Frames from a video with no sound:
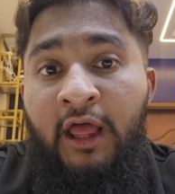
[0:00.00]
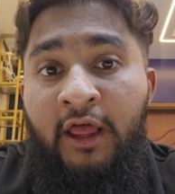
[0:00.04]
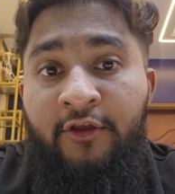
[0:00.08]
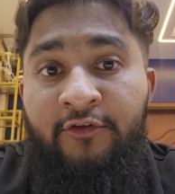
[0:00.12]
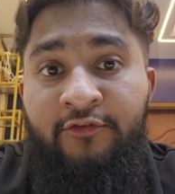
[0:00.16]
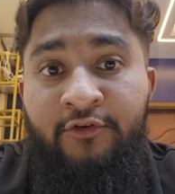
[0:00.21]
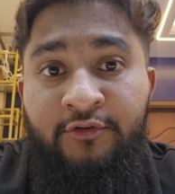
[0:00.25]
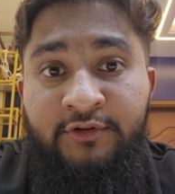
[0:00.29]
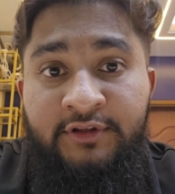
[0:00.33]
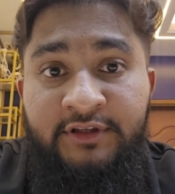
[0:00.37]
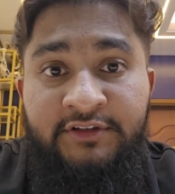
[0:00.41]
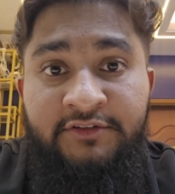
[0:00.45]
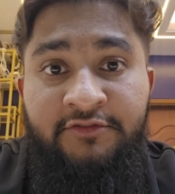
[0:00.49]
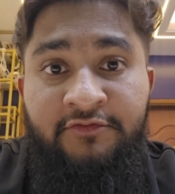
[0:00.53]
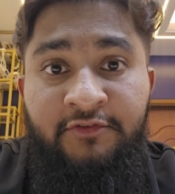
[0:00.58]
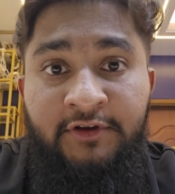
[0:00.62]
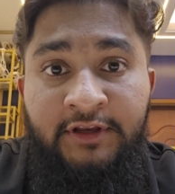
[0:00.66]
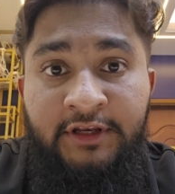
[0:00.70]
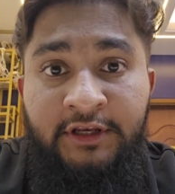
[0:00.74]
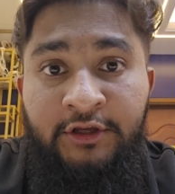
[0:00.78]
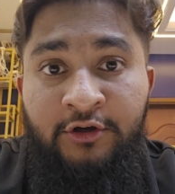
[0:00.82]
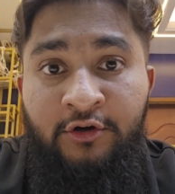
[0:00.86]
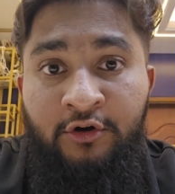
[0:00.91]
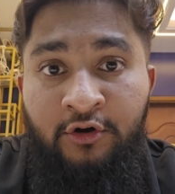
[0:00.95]
So this
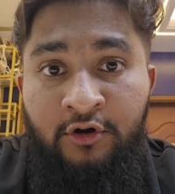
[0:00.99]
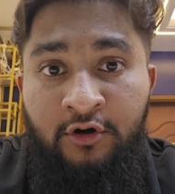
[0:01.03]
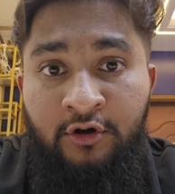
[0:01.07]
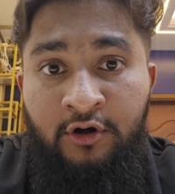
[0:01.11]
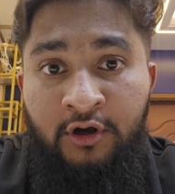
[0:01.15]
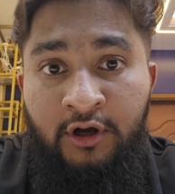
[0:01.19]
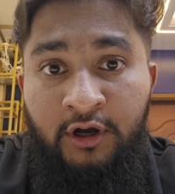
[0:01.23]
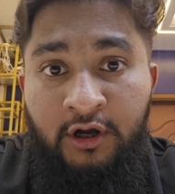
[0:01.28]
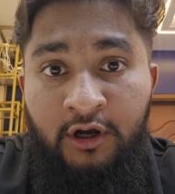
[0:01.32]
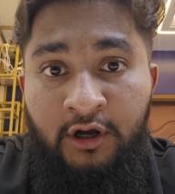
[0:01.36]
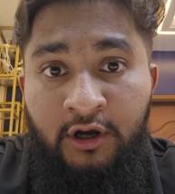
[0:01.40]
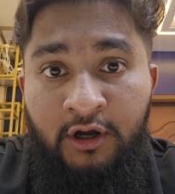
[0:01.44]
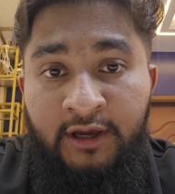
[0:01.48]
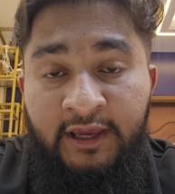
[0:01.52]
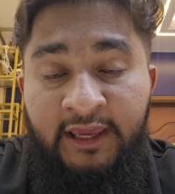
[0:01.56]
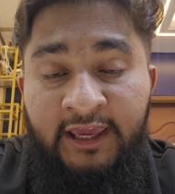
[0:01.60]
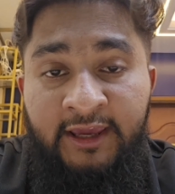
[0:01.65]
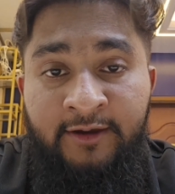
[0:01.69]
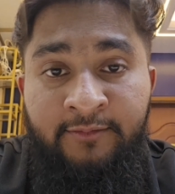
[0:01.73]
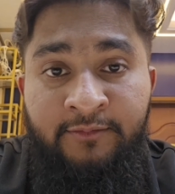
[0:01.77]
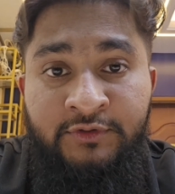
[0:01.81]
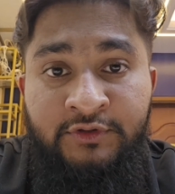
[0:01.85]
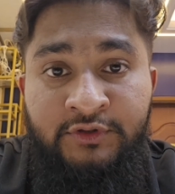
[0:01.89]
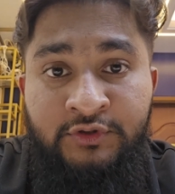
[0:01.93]
video
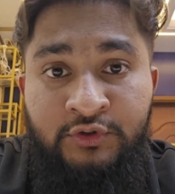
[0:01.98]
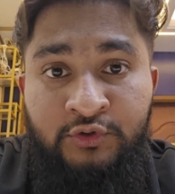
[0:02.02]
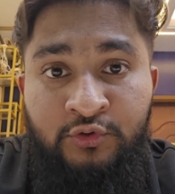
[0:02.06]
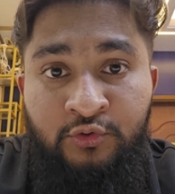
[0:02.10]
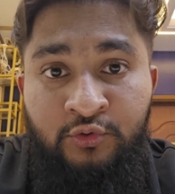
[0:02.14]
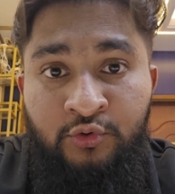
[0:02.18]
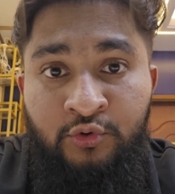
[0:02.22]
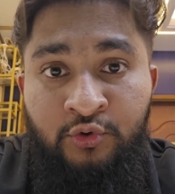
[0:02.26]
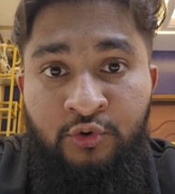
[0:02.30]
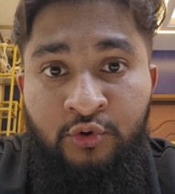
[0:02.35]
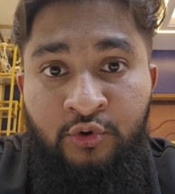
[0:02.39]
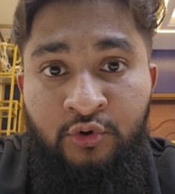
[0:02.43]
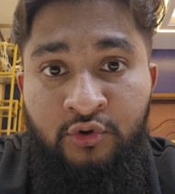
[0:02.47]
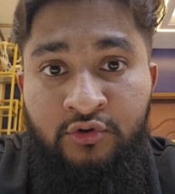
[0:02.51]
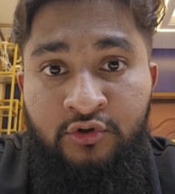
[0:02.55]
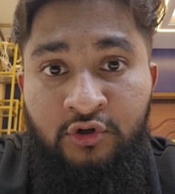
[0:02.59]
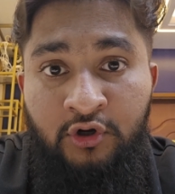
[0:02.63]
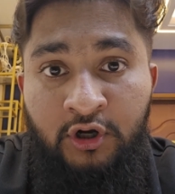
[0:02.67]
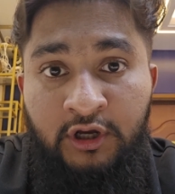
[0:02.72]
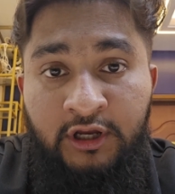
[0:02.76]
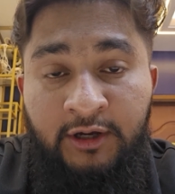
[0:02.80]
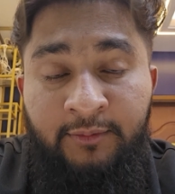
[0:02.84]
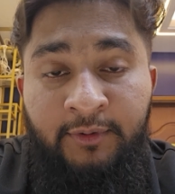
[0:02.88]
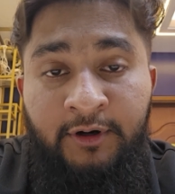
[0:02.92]
aims to
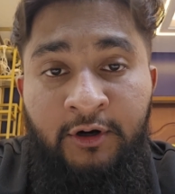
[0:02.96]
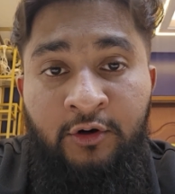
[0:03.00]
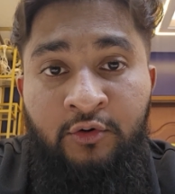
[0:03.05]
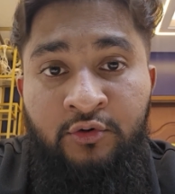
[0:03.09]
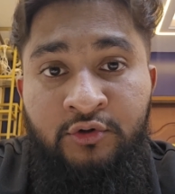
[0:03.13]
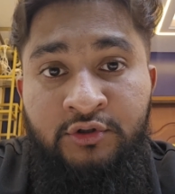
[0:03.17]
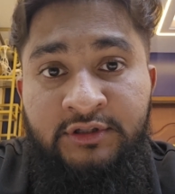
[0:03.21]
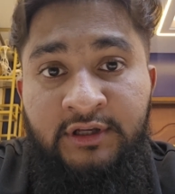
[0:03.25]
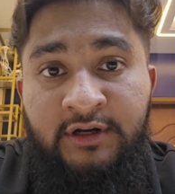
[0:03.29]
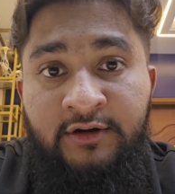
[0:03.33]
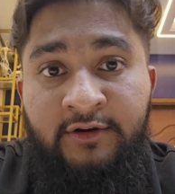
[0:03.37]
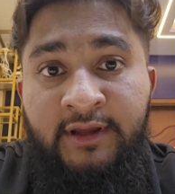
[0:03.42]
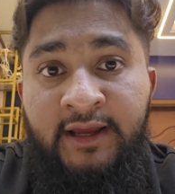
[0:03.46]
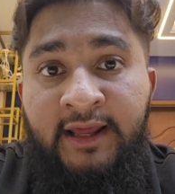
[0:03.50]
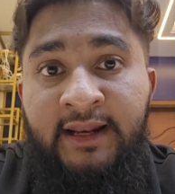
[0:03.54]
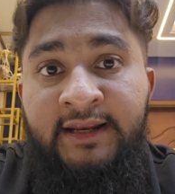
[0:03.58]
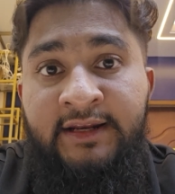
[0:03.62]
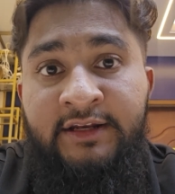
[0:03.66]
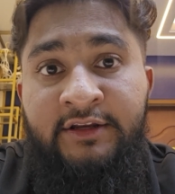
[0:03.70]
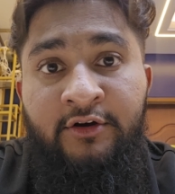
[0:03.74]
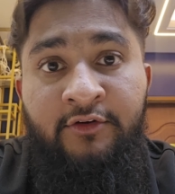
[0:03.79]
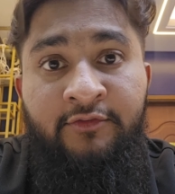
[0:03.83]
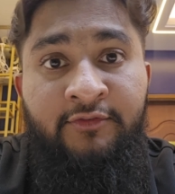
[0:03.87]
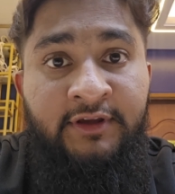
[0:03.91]
talk about the
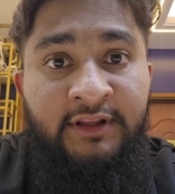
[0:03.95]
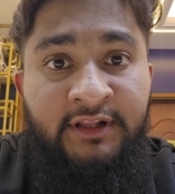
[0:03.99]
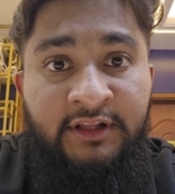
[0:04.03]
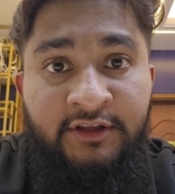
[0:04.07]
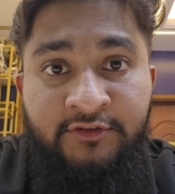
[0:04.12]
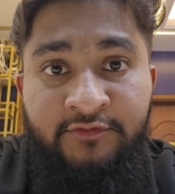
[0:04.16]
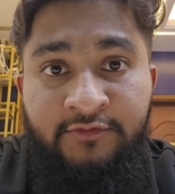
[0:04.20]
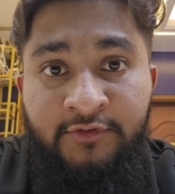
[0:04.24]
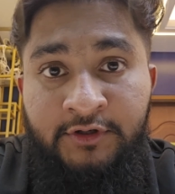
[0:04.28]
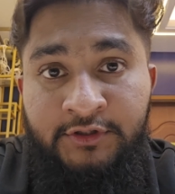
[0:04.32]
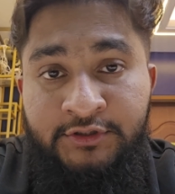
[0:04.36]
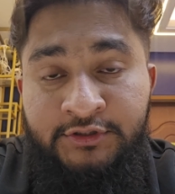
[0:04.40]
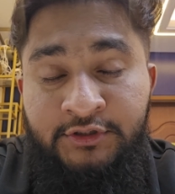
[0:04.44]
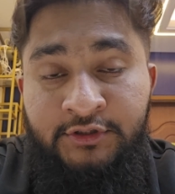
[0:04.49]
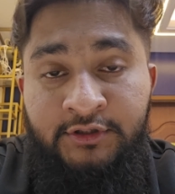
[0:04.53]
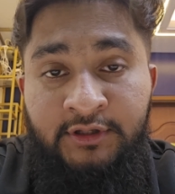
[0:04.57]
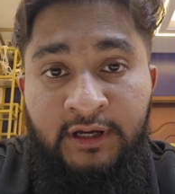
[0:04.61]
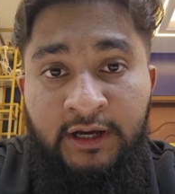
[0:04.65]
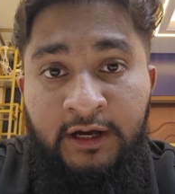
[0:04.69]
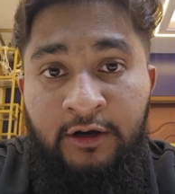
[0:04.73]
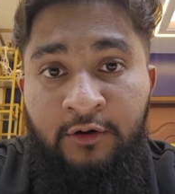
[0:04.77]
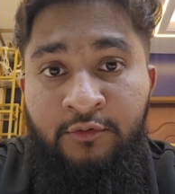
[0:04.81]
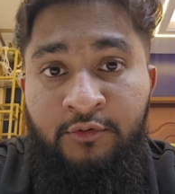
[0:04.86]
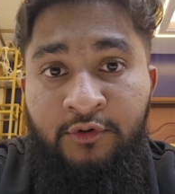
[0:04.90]
reality of English
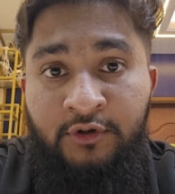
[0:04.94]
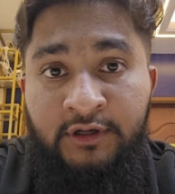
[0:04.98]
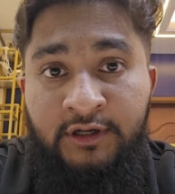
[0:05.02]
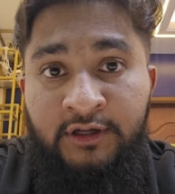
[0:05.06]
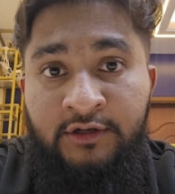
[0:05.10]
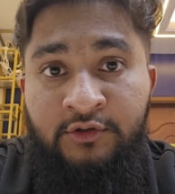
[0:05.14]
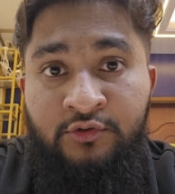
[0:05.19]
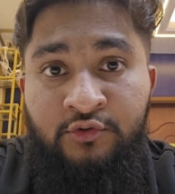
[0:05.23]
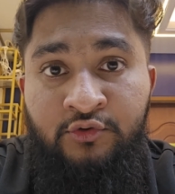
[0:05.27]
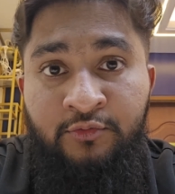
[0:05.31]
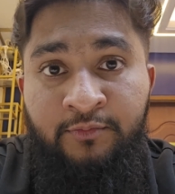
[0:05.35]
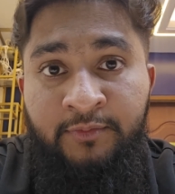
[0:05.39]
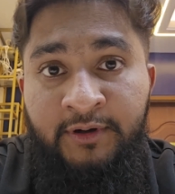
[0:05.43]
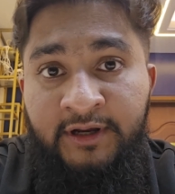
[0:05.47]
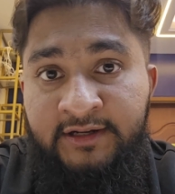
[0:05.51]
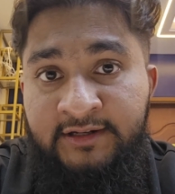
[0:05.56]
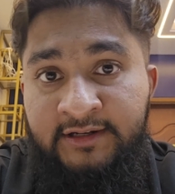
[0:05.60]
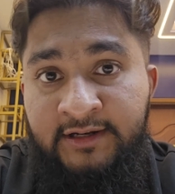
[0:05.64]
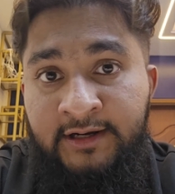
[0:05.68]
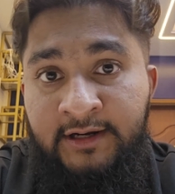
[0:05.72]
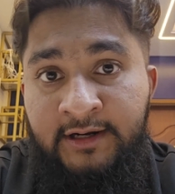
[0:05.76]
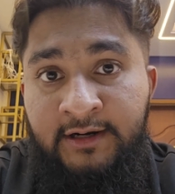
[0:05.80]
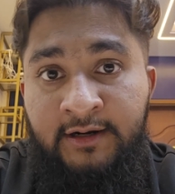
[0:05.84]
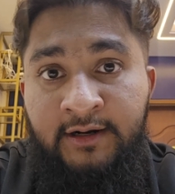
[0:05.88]
version, how you can do
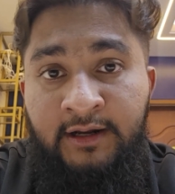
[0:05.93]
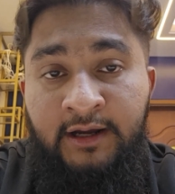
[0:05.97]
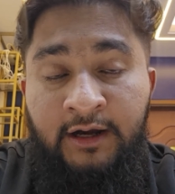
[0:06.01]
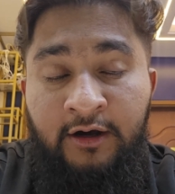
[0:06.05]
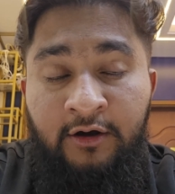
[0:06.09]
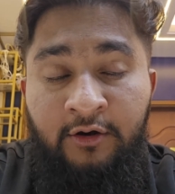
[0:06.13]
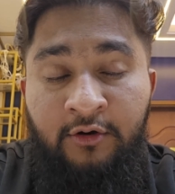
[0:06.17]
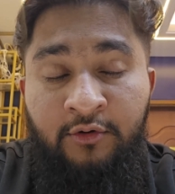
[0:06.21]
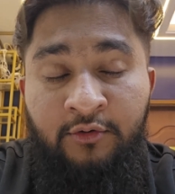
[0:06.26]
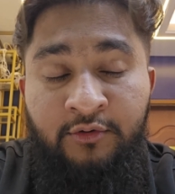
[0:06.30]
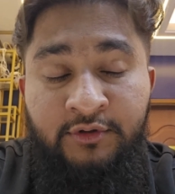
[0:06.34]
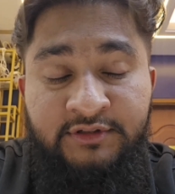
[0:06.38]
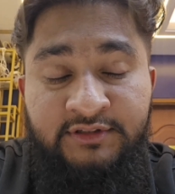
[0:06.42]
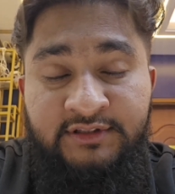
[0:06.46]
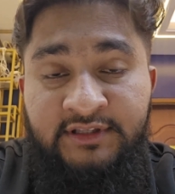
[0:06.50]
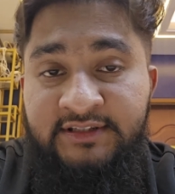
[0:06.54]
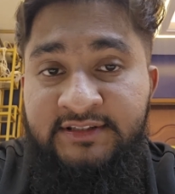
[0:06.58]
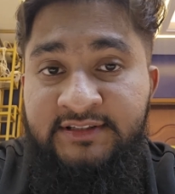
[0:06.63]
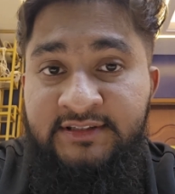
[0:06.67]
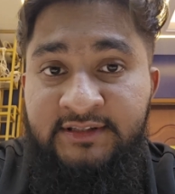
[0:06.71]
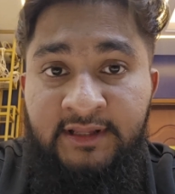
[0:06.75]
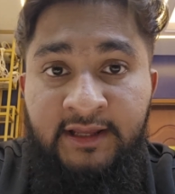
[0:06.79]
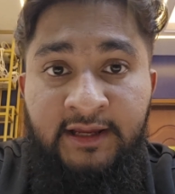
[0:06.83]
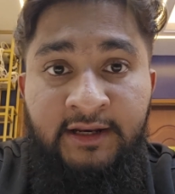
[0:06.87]
better, how is
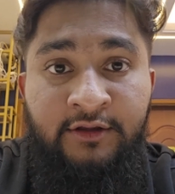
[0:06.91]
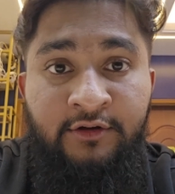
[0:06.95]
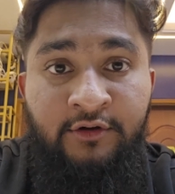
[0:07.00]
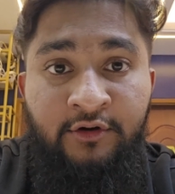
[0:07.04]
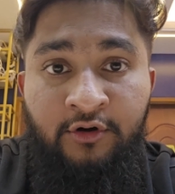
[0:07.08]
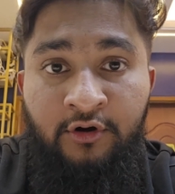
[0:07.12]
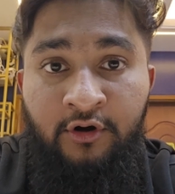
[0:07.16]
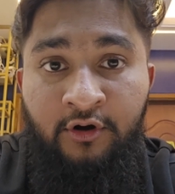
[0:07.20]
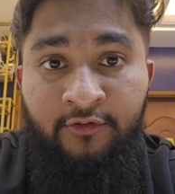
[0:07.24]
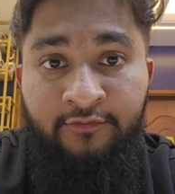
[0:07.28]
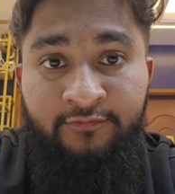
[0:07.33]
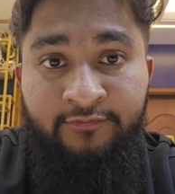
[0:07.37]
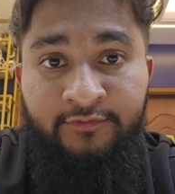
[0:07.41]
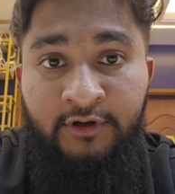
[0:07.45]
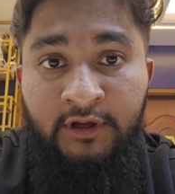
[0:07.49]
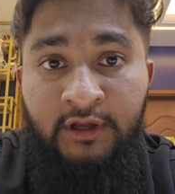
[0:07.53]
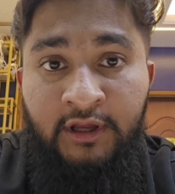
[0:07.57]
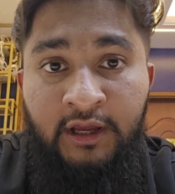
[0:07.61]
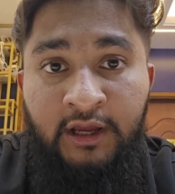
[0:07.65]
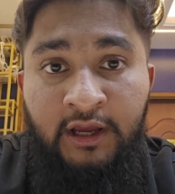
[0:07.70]
the scenario of